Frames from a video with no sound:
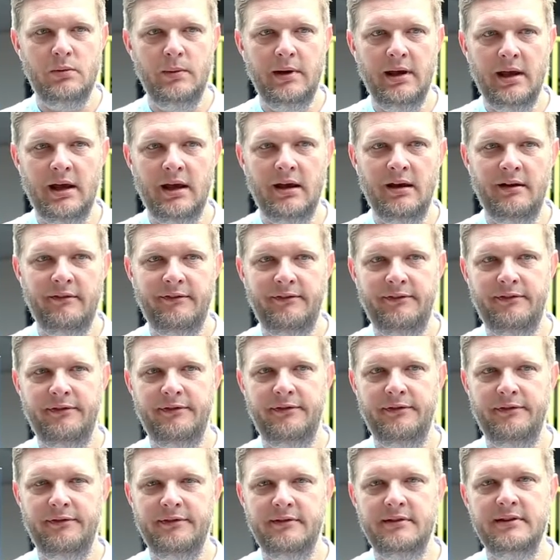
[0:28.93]
We
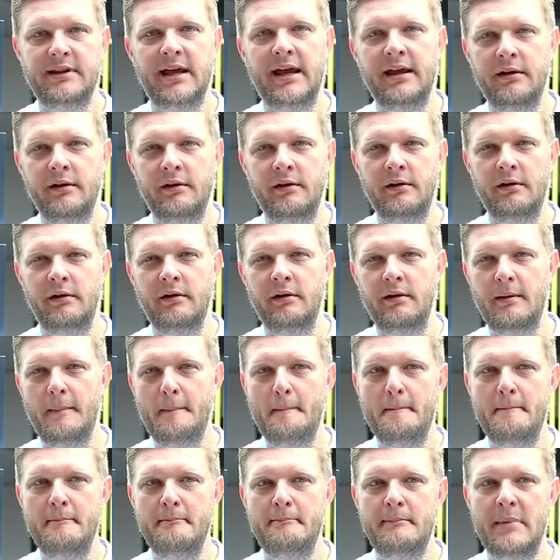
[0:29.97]
have Tiger,
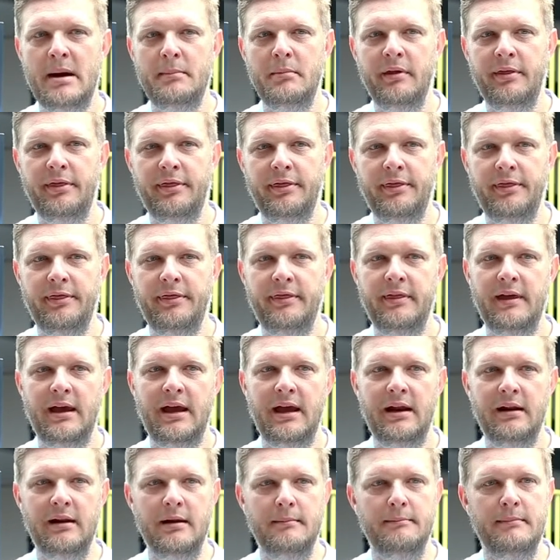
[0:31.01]
Mammoth
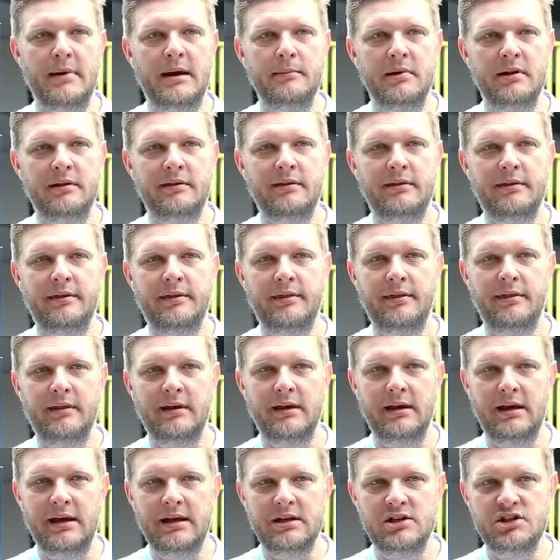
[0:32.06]
and Mammoth
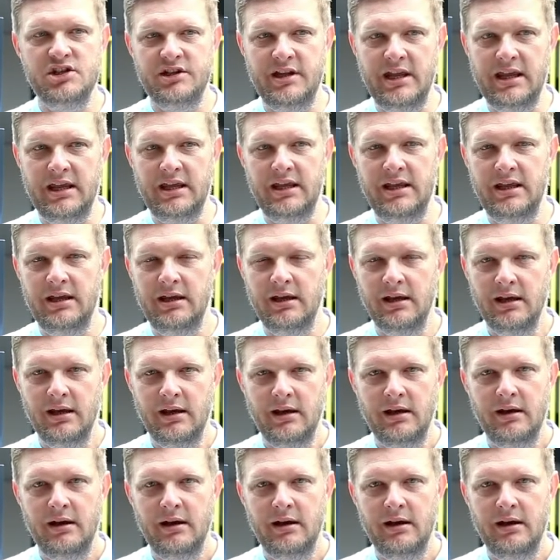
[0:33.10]
HD.